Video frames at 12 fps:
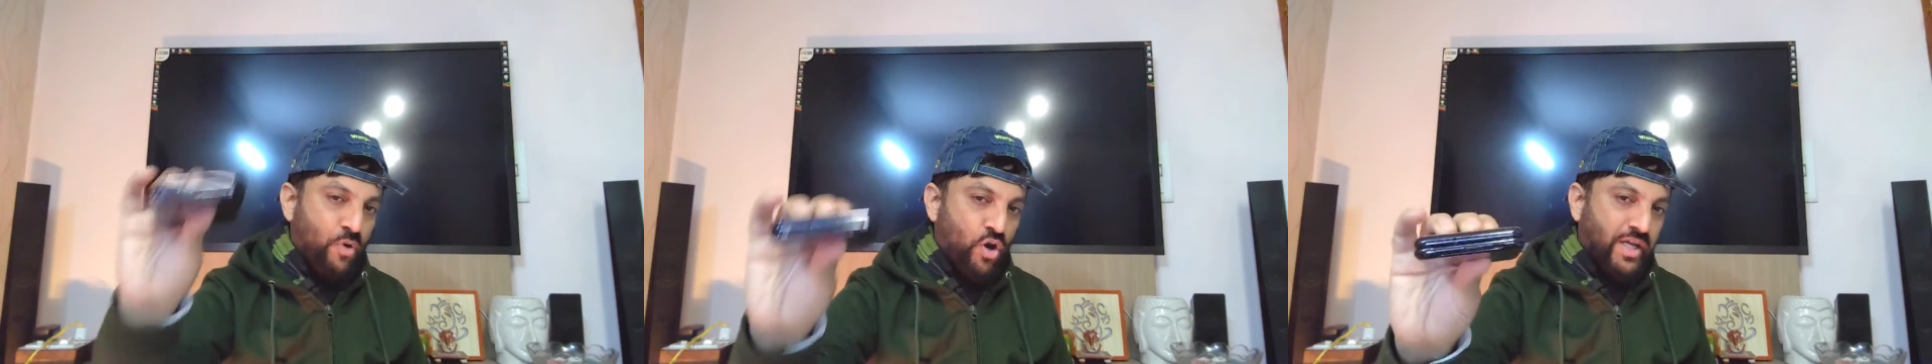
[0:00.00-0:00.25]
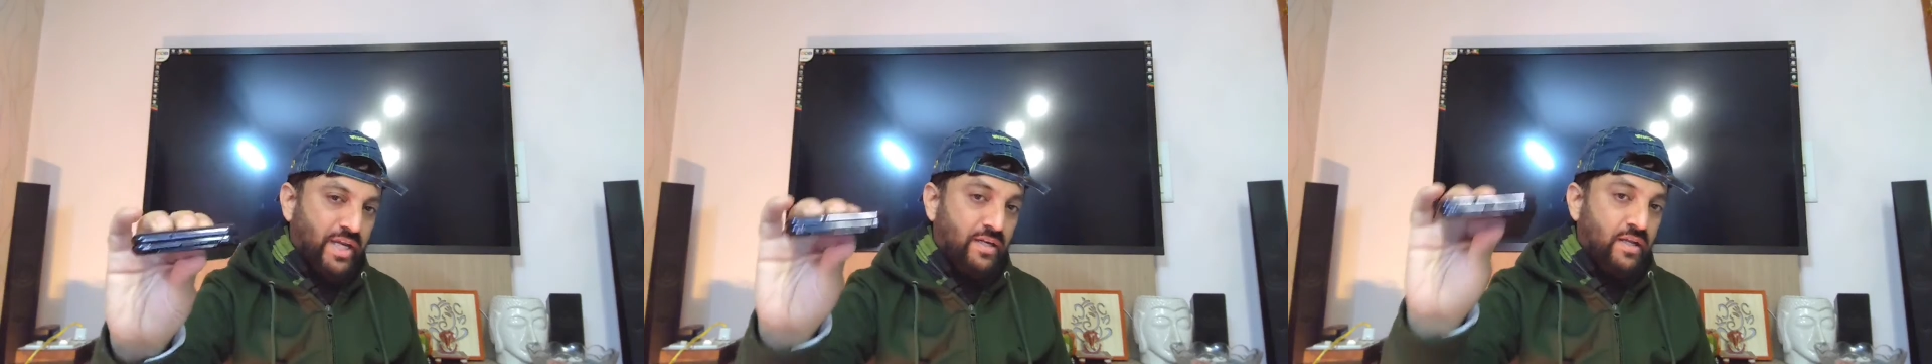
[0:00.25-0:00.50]

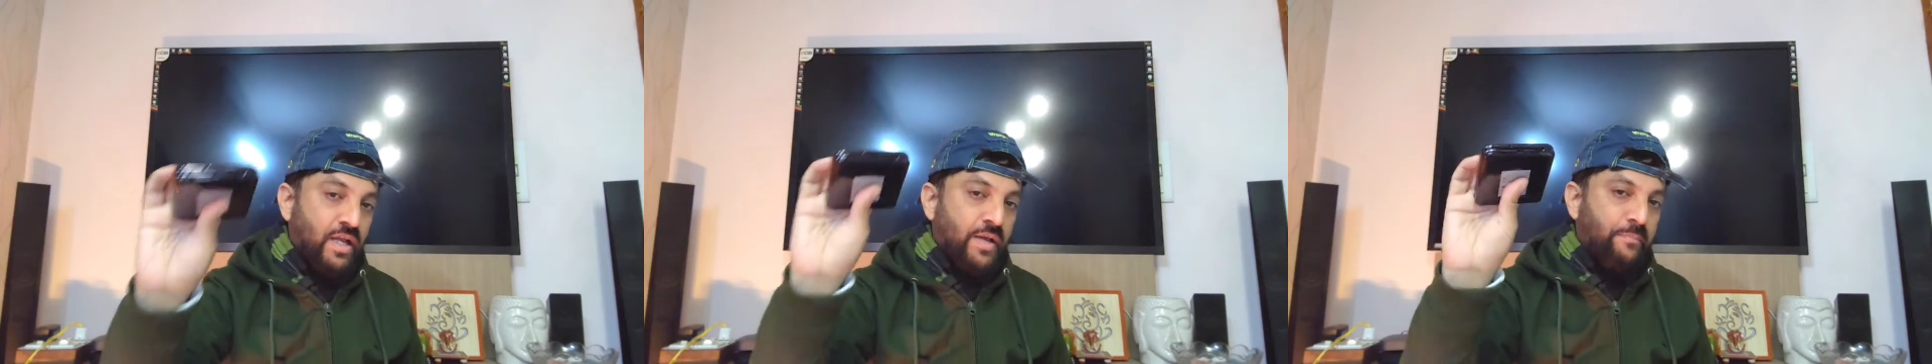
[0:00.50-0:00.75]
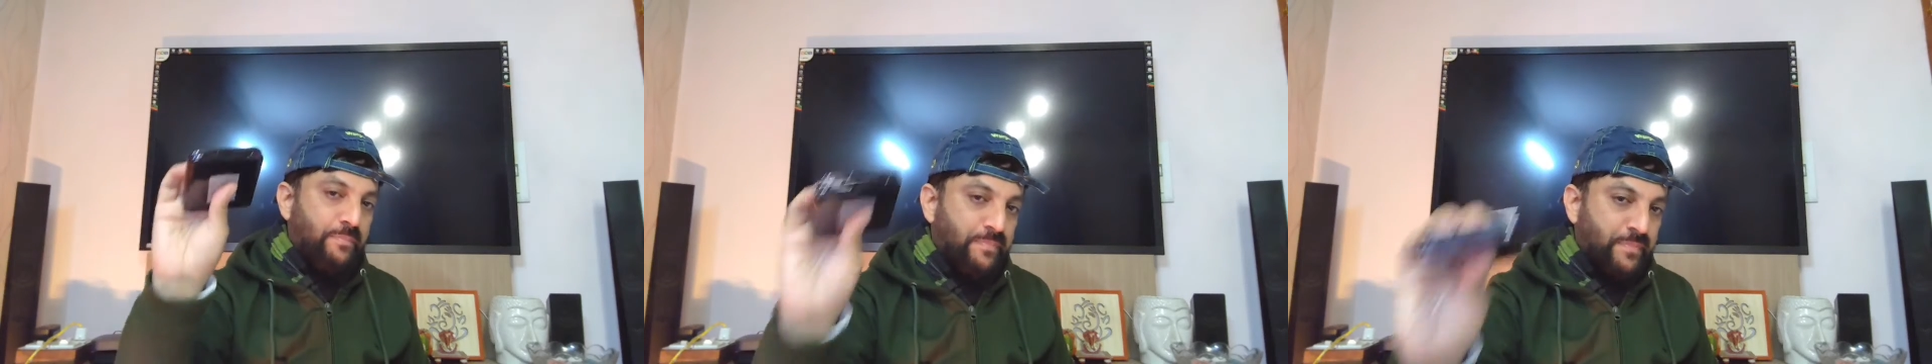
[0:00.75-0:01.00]
pocket.
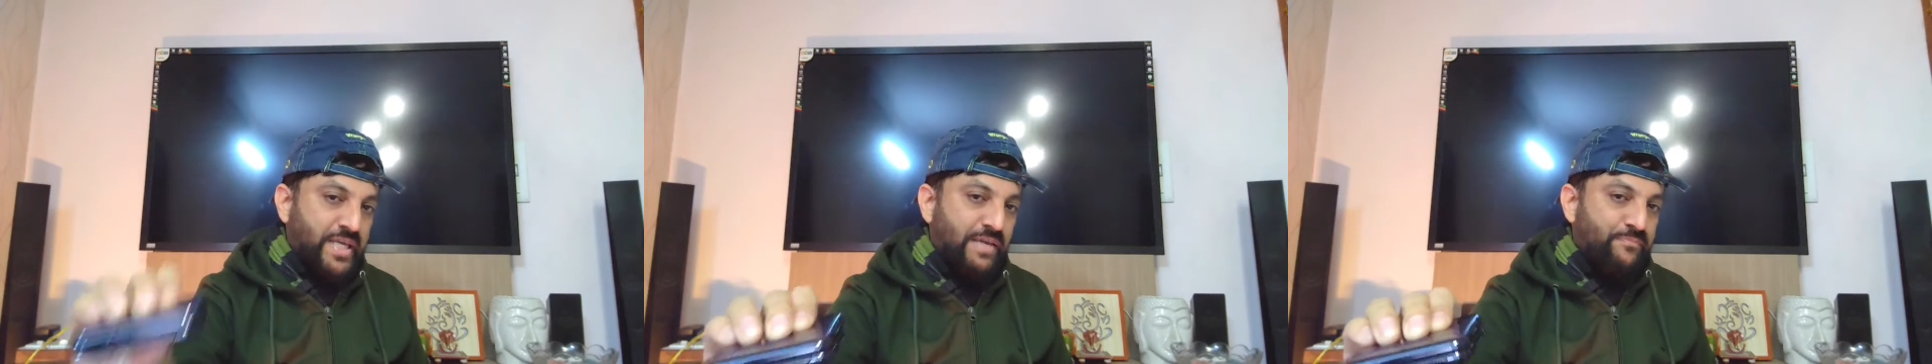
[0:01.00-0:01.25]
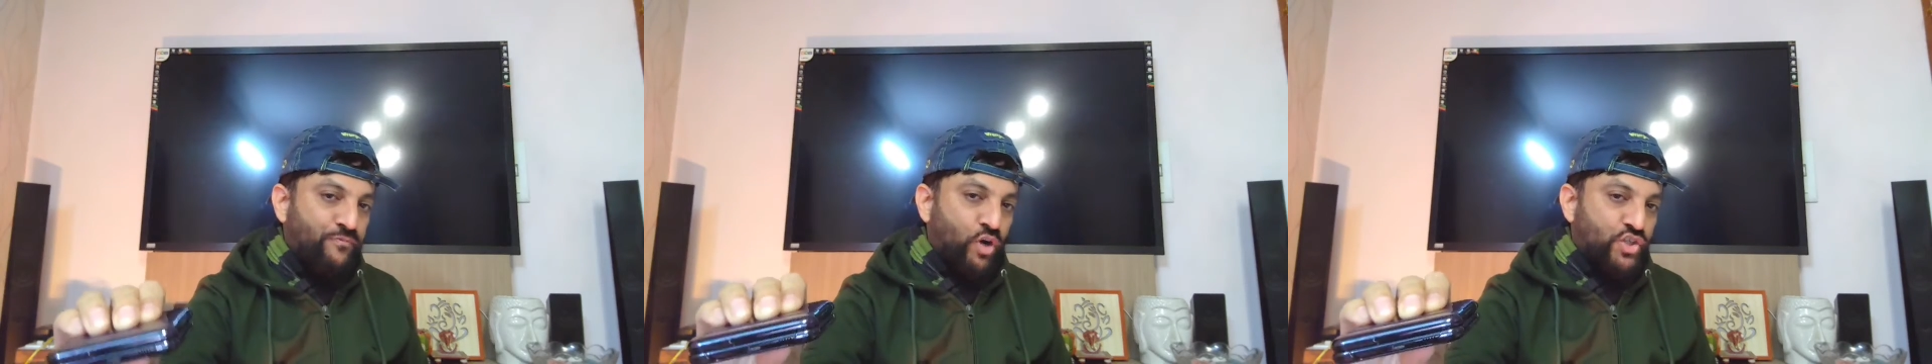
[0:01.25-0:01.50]

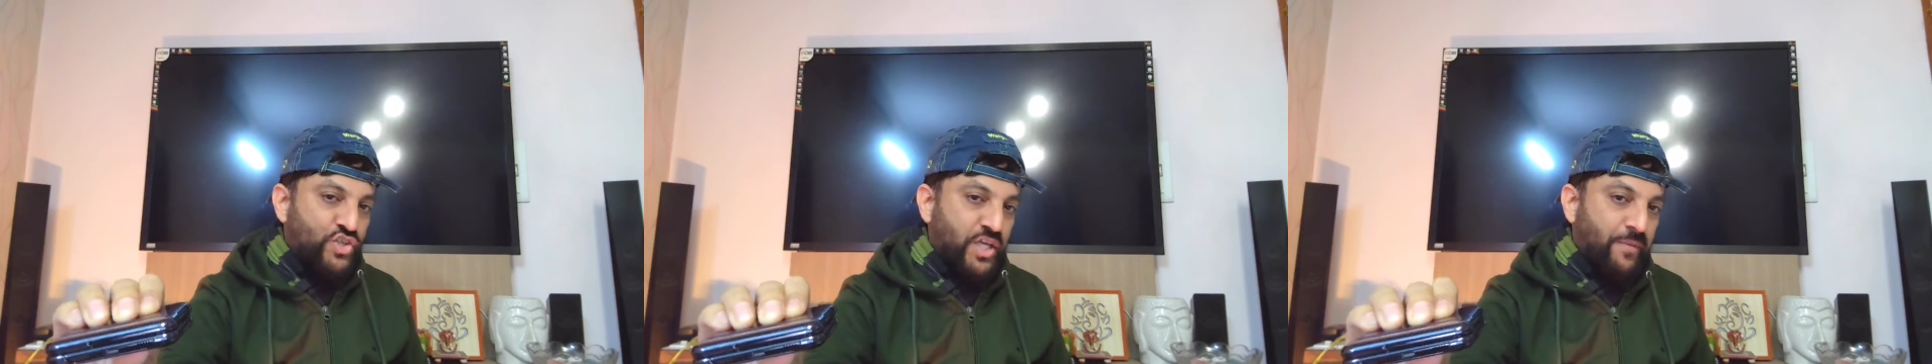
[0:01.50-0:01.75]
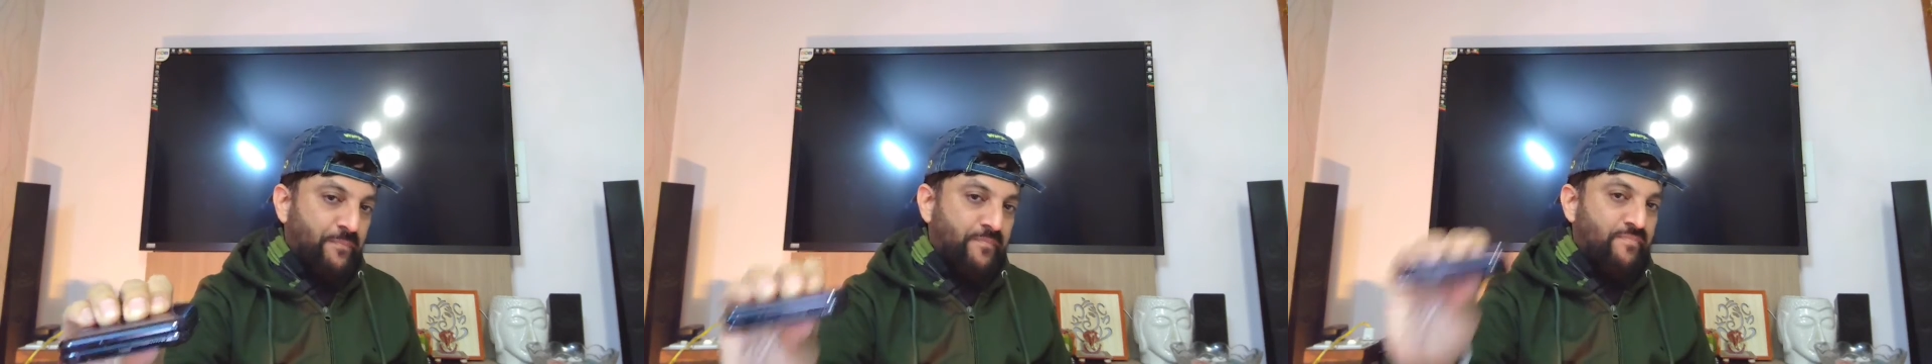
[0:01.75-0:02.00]
Keep
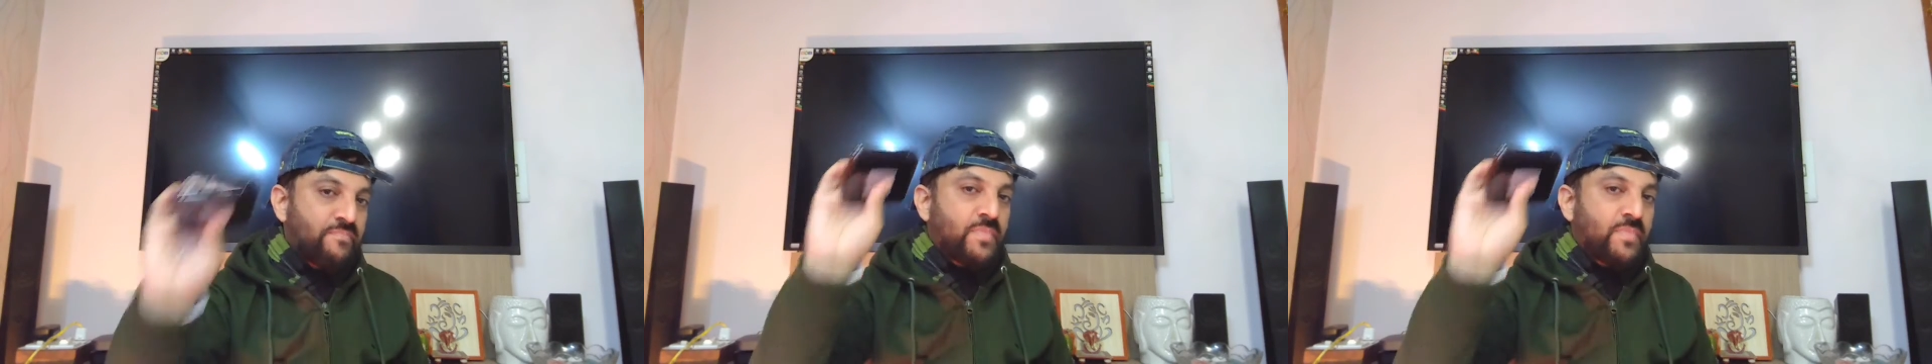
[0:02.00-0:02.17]
watching